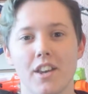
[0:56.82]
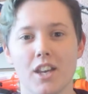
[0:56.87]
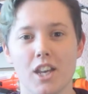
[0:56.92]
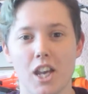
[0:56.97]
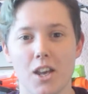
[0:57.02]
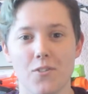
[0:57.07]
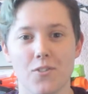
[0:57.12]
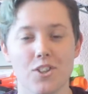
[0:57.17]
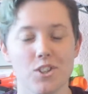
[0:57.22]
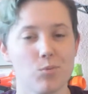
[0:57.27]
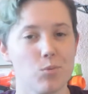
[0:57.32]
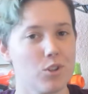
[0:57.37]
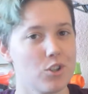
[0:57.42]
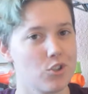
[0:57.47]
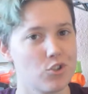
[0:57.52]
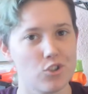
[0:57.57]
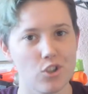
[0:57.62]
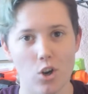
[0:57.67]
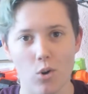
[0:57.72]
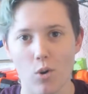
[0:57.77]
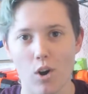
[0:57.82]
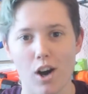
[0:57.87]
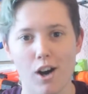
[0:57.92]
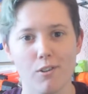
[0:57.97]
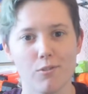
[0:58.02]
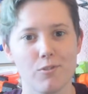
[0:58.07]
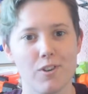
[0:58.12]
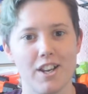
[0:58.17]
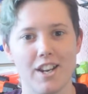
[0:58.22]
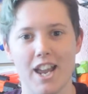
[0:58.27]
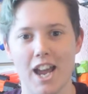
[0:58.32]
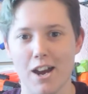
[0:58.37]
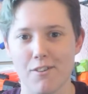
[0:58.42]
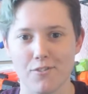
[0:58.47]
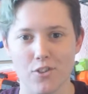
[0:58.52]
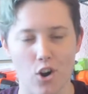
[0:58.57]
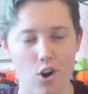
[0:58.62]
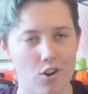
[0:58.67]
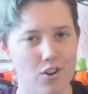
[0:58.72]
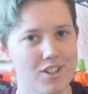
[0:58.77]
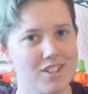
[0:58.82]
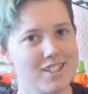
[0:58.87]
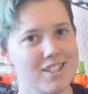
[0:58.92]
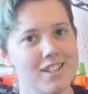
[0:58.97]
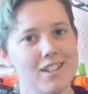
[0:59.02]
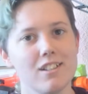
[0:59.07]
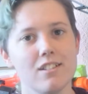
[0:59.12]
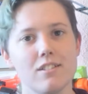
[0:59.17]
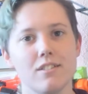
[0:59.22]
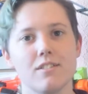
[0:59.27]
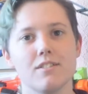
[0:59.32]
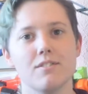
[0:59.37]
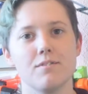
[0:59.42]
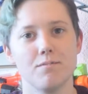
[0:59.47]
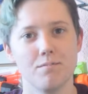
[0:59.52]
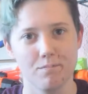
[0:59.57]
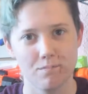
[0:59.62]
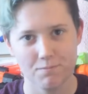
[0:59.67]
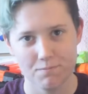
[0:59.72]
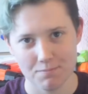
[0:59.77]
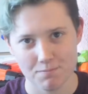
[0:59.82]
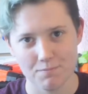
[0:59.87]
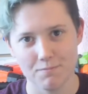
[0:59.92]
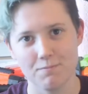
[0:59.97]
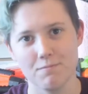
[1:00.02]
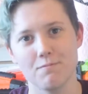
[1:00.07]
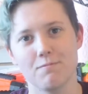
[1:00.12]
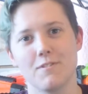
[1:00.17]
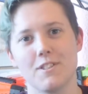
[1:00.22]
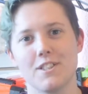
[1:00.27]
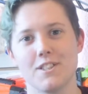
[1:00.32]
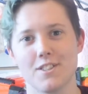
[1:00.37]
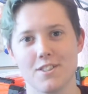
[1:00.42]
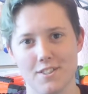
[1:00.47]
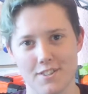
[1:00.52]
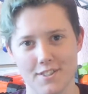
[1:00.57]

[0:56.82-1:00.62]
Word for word: If you just want to show off and have the hardest hit, this is the